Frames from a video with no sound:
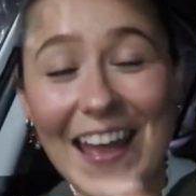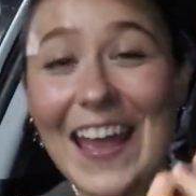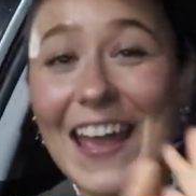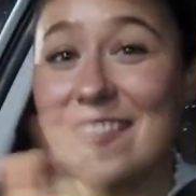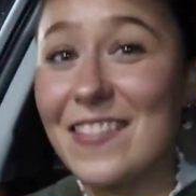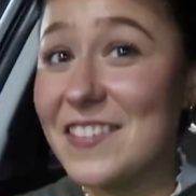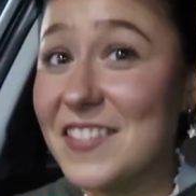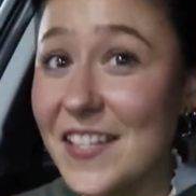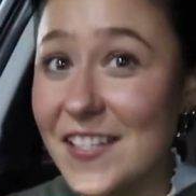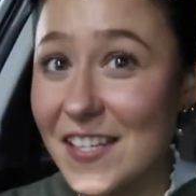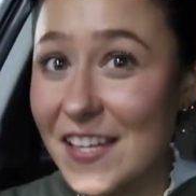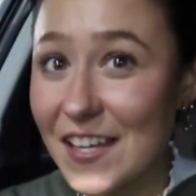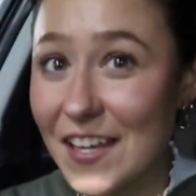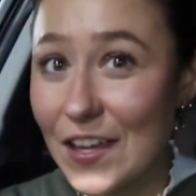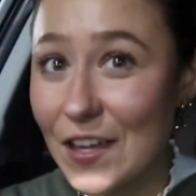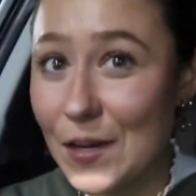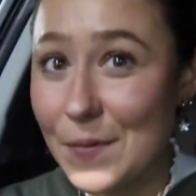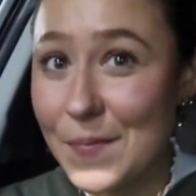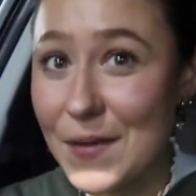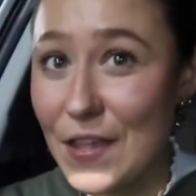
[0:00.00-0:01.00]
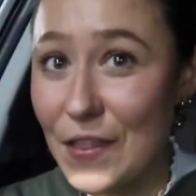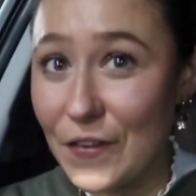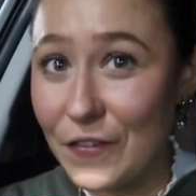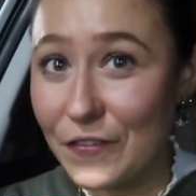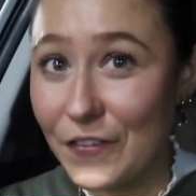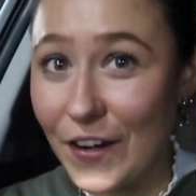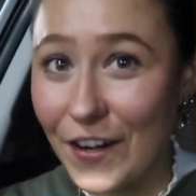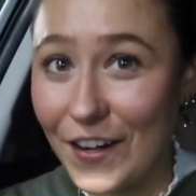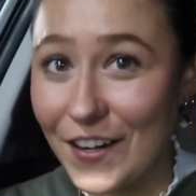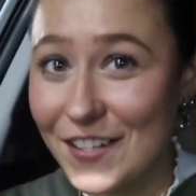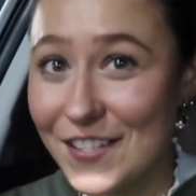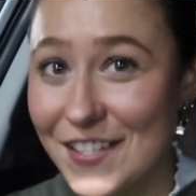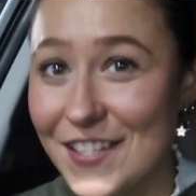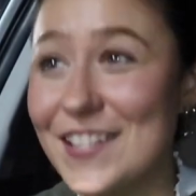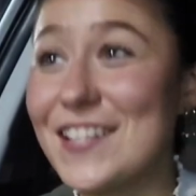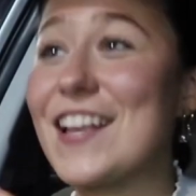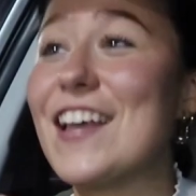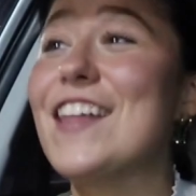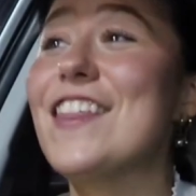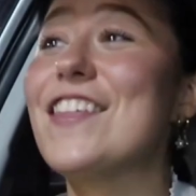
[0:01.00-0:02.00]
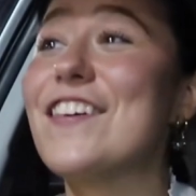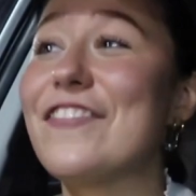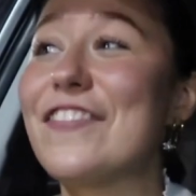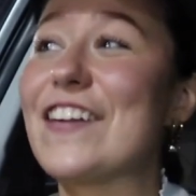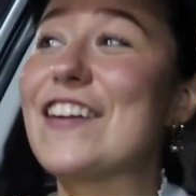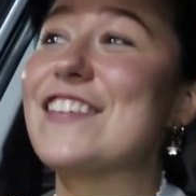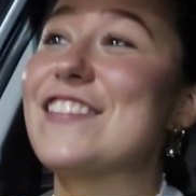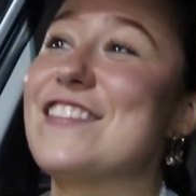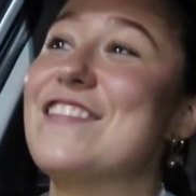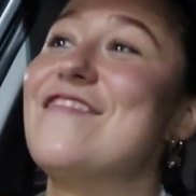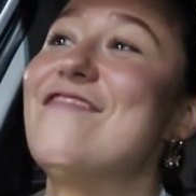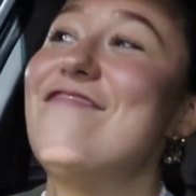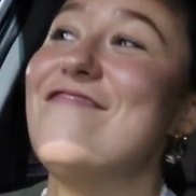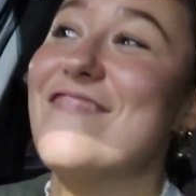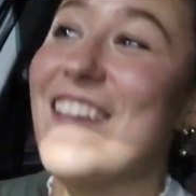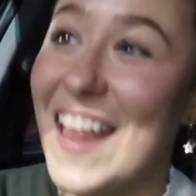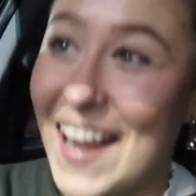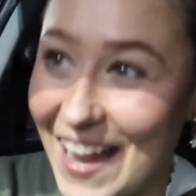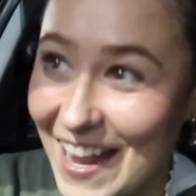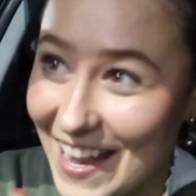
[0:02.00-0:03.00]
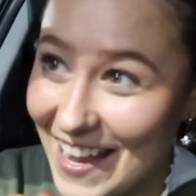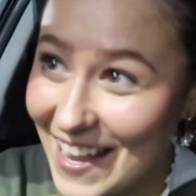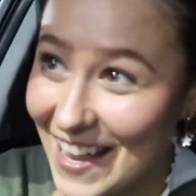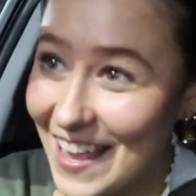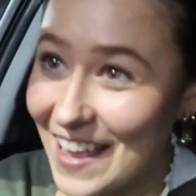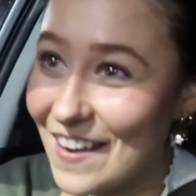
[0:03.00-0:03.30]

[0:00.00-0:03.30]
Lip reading: This isn't gonna be the first. This is gonna be the first of many.